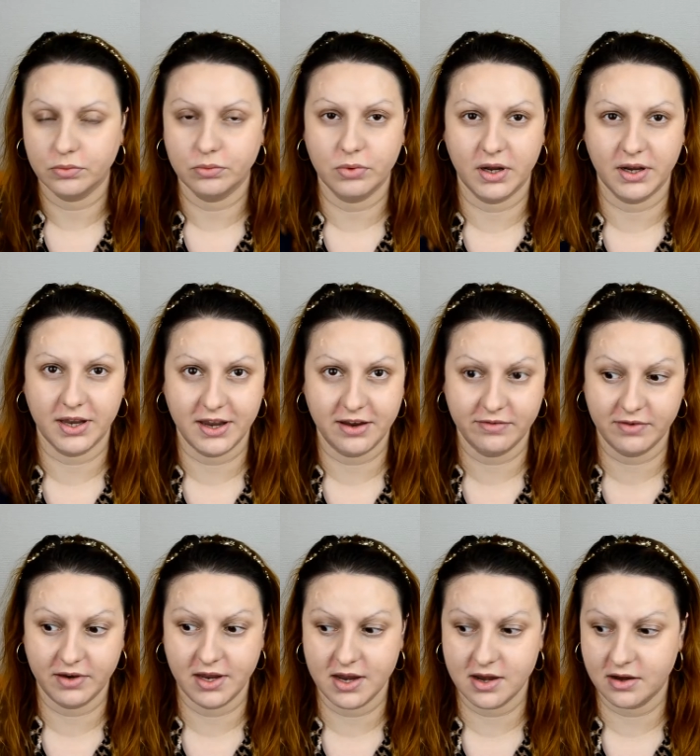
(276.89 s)
one
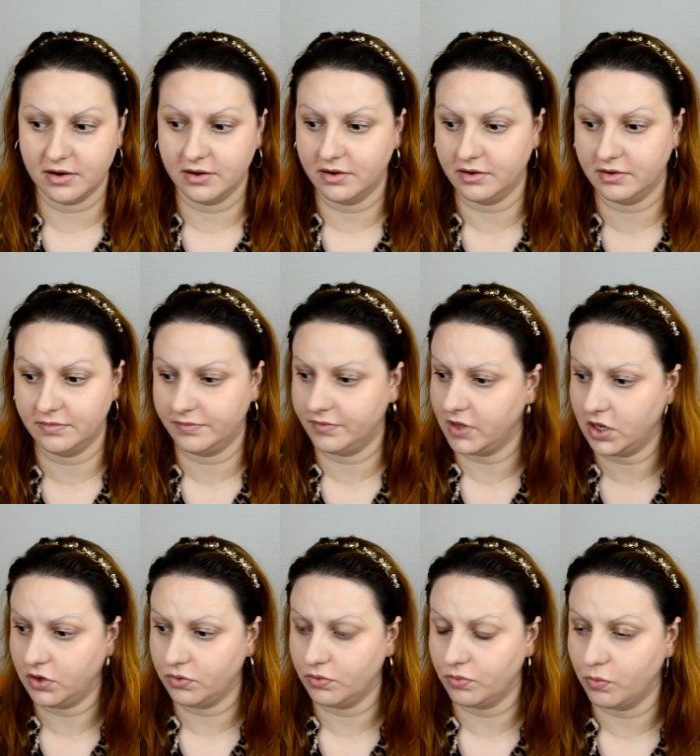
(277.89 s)
evening uh,
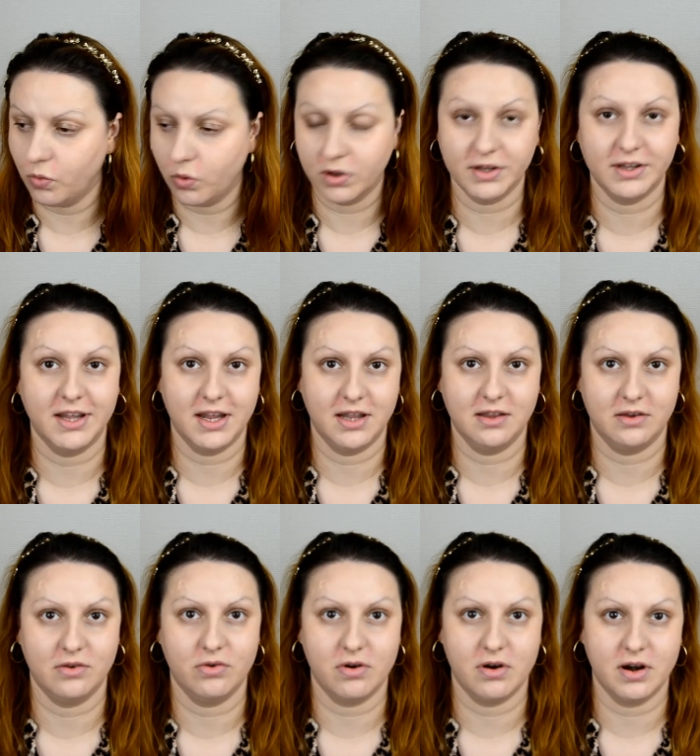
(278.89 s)
and you want that
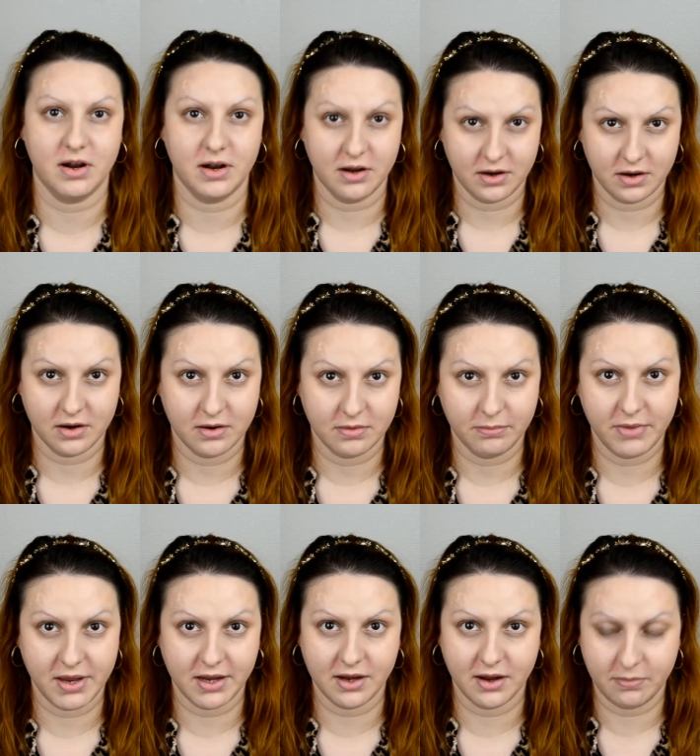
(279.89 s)
your
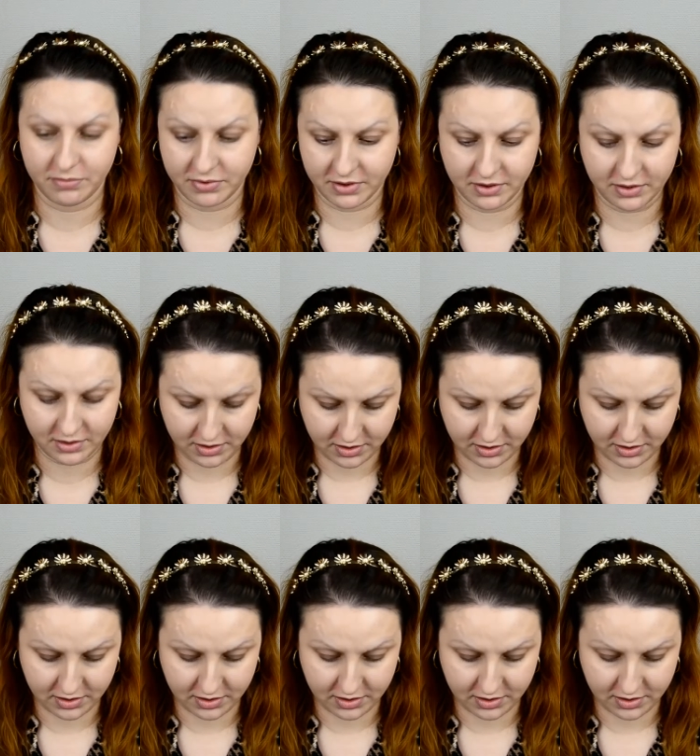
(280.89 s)
makeup uh,